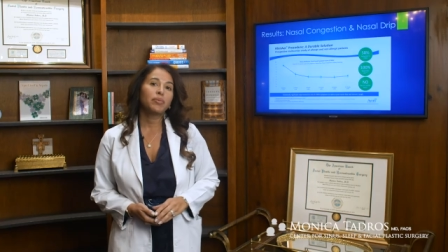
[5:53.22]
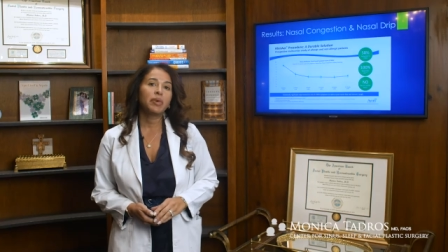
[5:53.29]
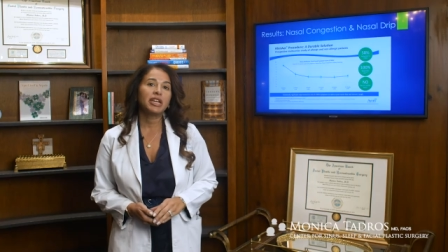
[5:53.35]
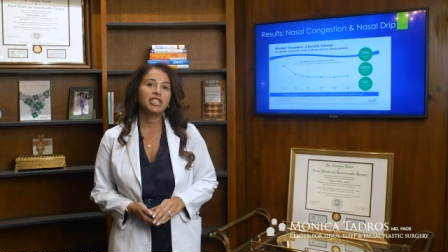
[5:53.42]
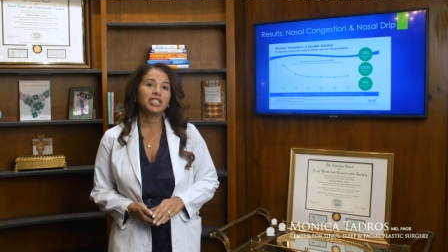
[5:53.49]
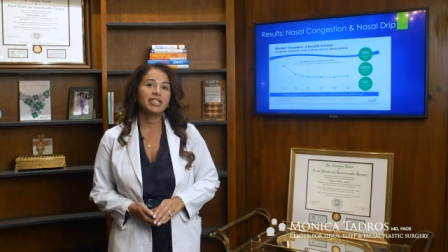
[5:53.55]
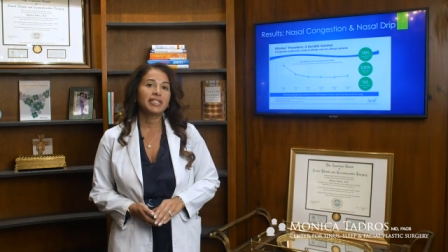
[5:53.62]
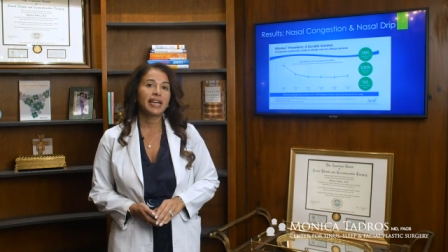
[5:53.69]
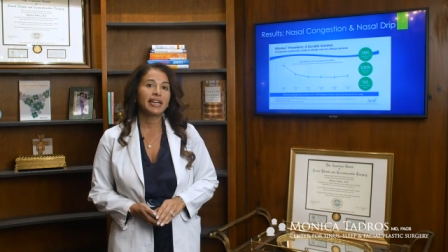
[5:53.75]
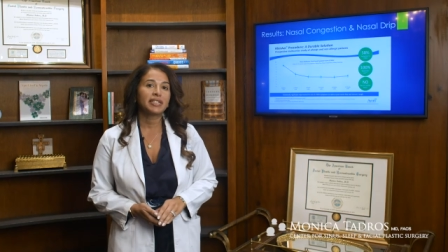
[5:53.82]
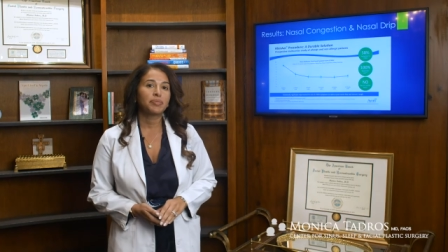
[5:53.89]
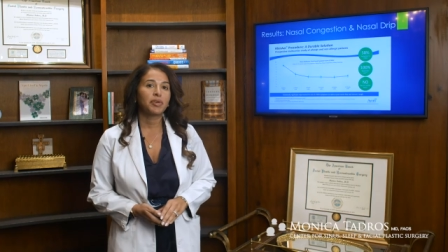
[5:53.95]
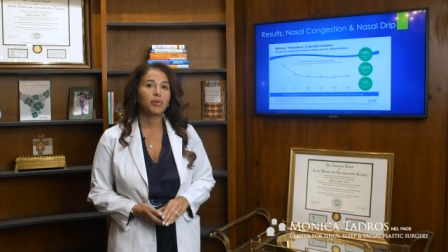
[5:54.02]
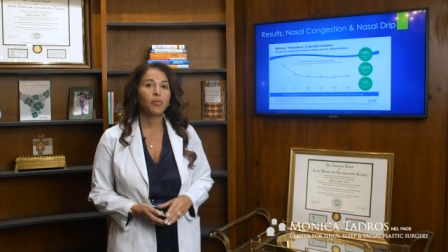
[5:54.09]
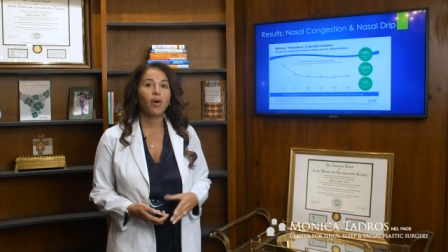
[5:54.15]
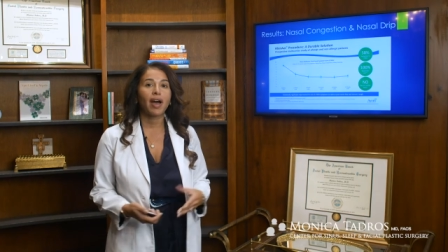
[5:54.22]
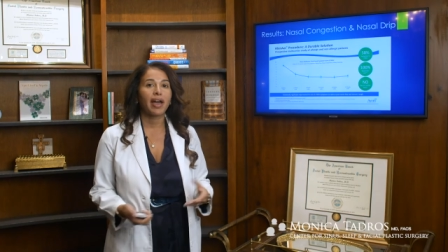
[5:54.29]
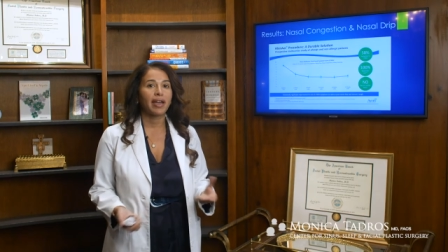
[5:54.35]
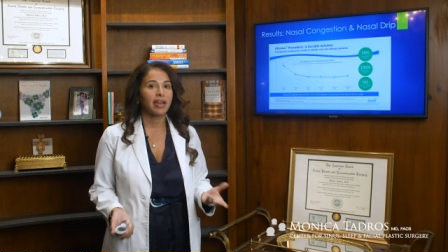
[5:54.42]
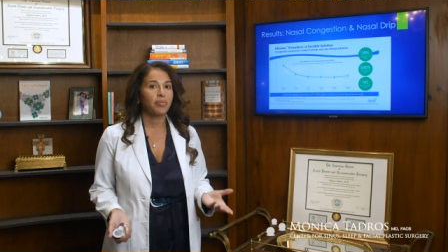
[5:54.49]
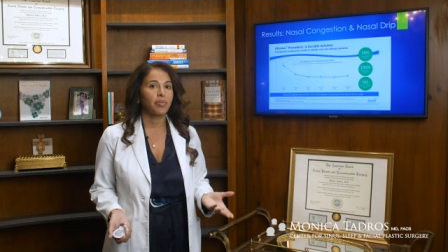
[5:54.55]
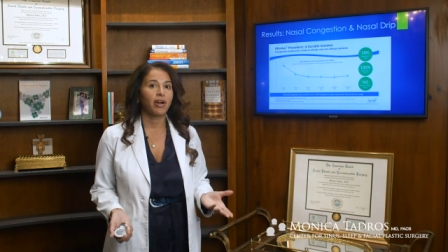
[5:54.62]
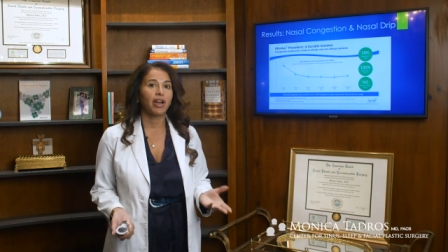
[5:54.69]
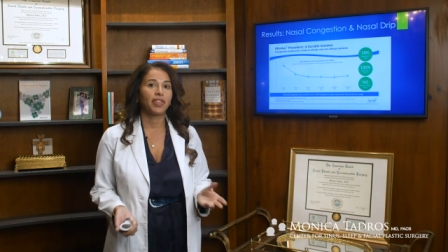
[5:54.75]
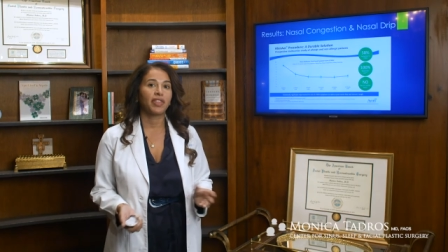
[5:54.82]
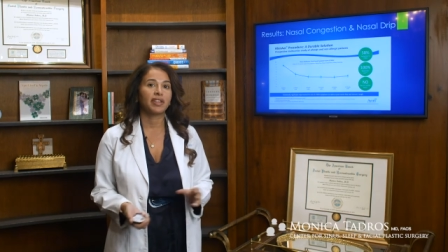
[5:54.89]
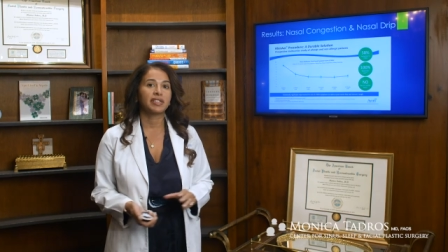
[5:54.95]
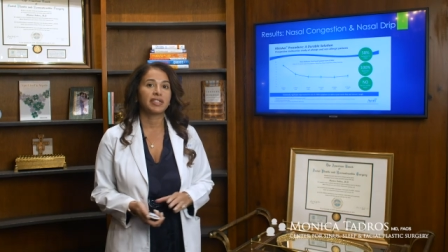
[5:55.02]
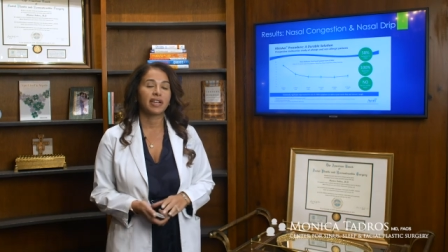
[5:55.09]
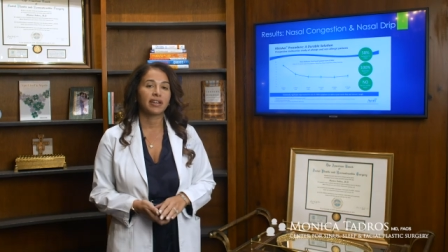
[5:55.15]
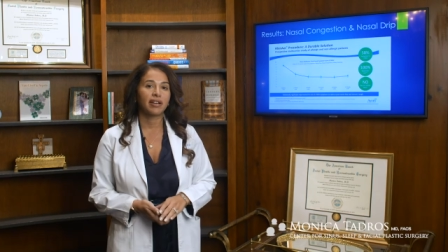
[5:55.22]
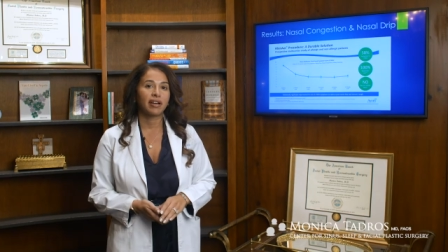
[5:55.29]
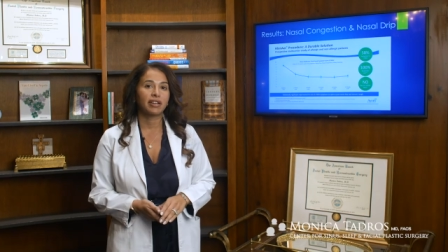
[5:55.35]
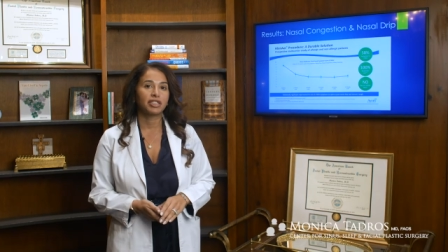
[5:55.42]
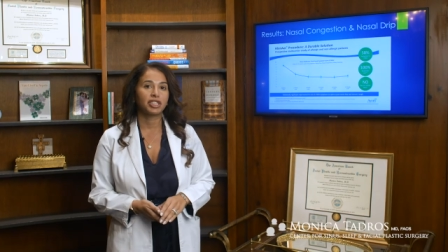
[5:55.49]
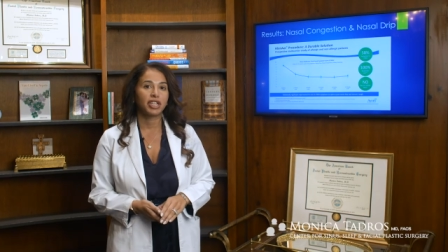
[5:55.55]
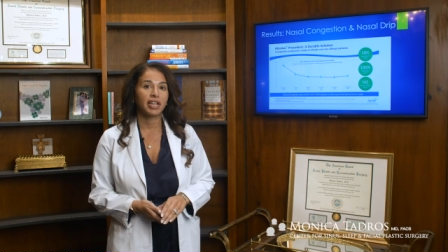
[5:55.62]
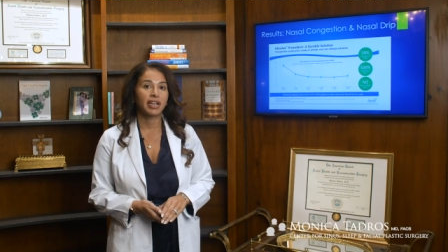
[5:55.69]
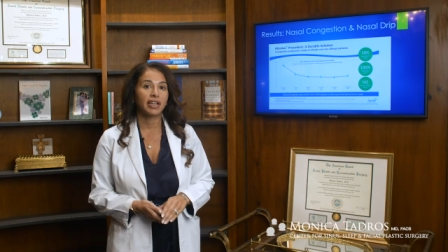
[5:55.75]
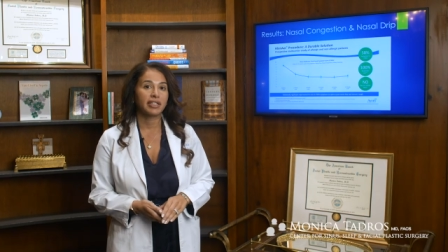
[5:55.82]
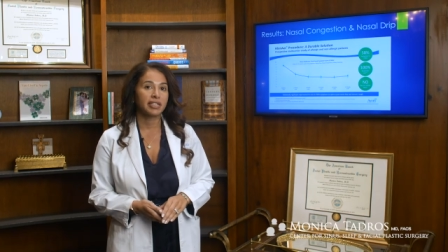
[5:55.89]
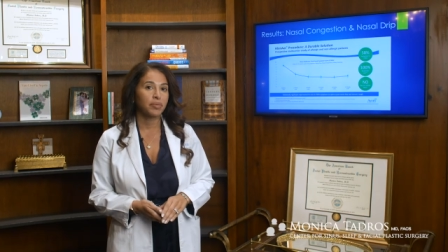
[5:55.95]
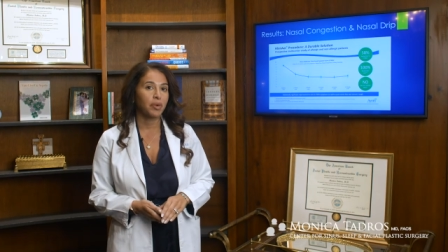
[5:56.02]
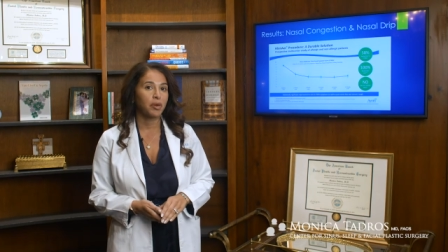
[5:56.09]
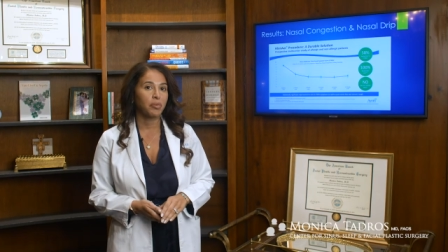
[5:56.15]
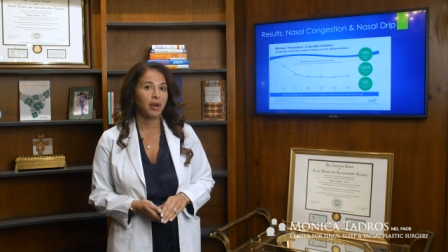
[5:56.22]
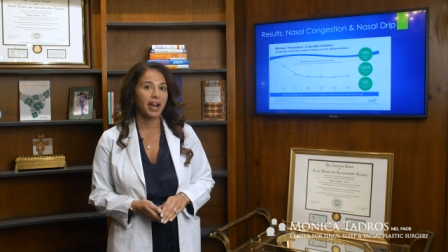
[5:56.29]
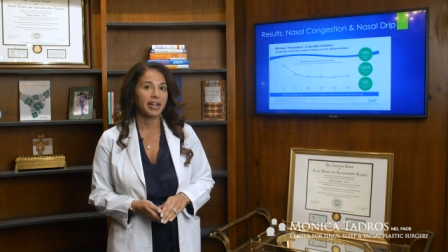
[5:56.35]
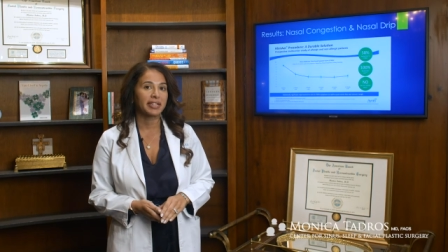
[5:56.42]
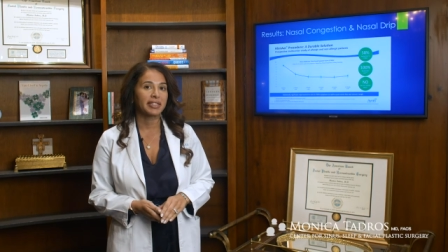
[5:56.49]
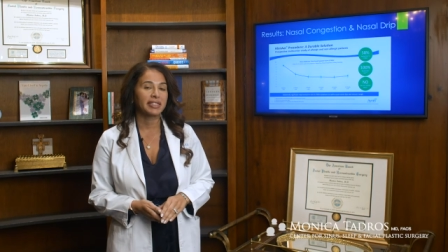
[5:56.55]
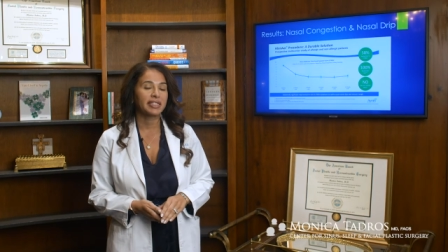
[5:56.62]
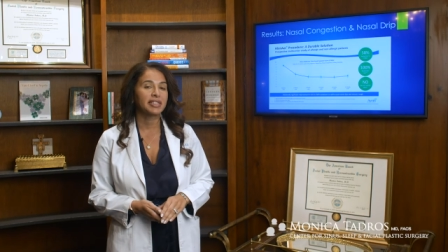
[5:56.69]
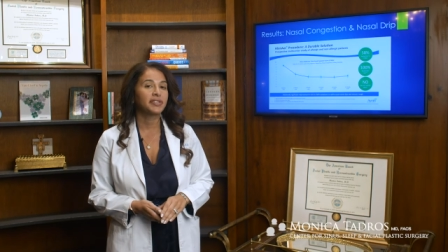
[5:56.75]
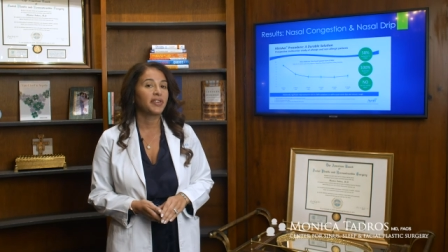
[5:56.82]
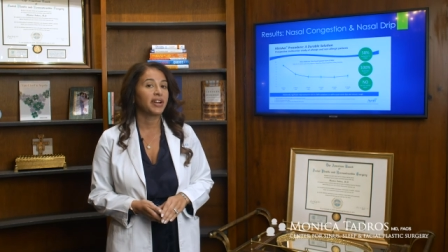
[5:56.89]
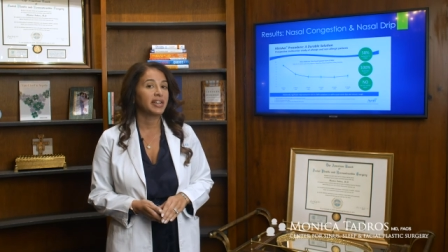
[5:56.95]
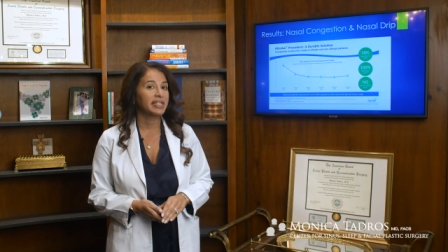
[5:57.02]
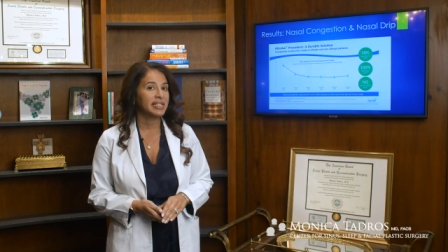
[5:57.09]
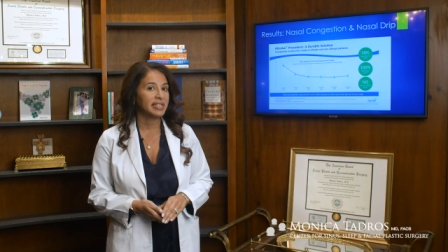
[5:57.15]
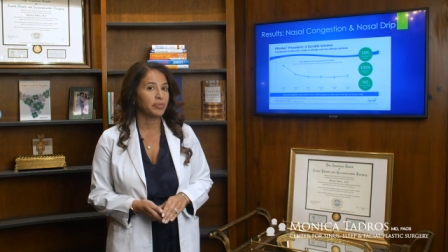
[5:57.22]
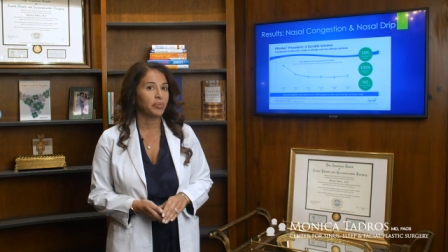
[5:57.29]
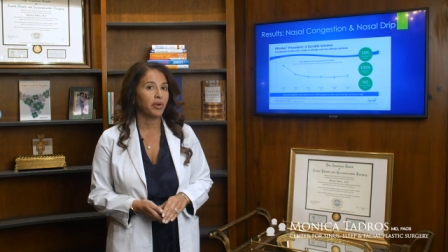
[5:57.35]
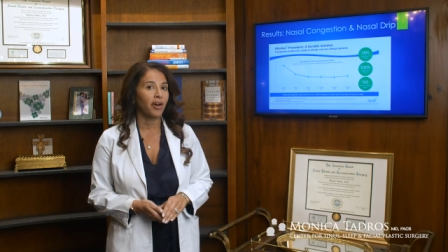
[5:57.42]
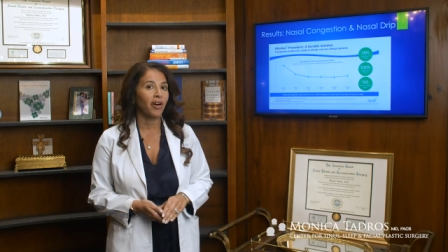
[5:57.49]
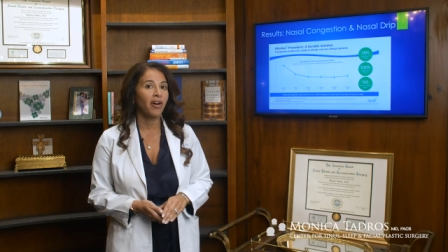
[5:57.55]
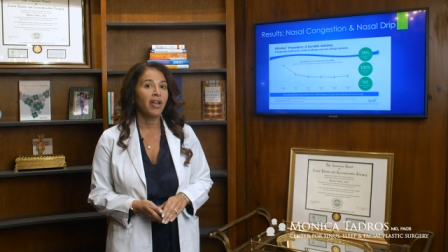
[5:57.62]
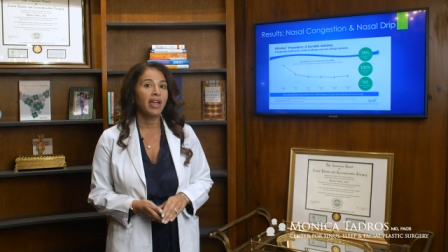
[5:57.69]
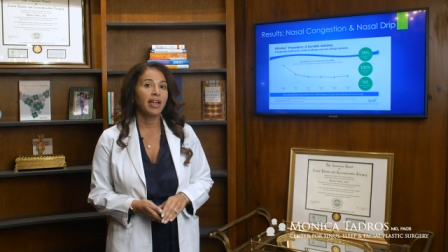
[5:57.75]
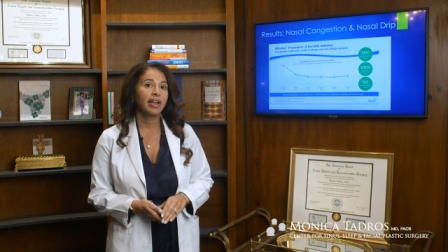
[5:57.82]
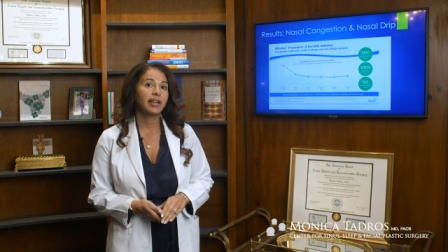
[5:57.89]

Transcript: when patients ask me why I brought this technology into my practice, it's very simple.